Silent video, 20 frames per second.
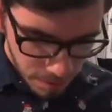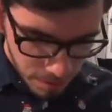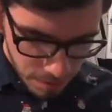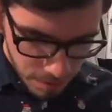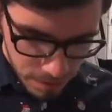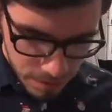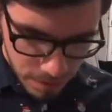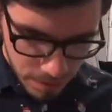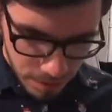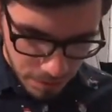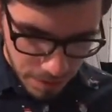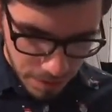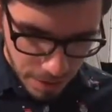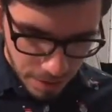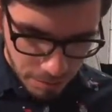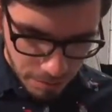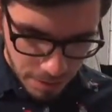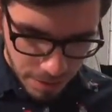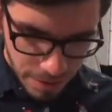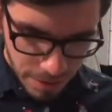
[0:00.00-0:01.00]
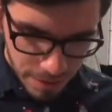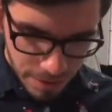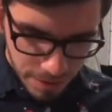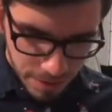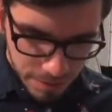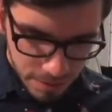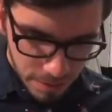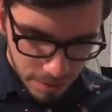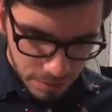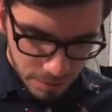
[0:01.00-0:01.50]
So now we
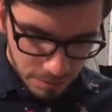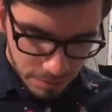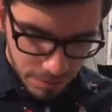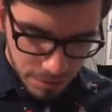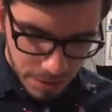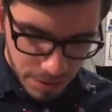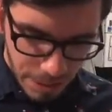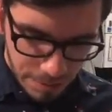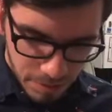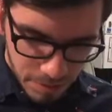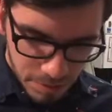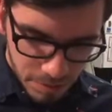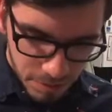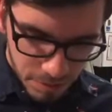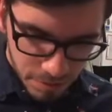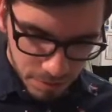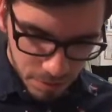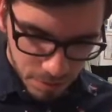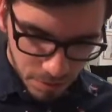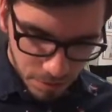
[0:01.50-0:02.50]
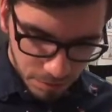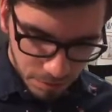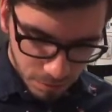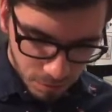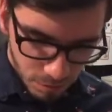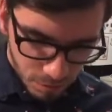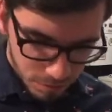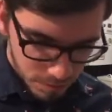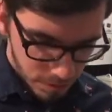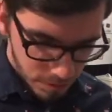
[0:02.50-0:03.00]
add three tablespoons of
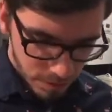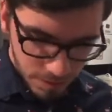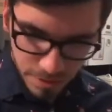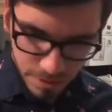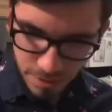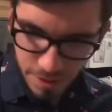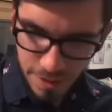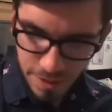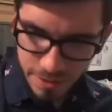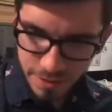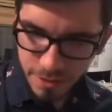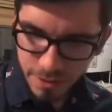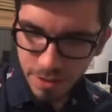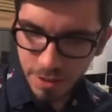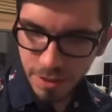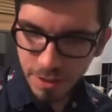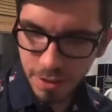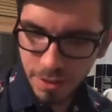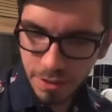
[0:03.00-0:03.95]
water to that.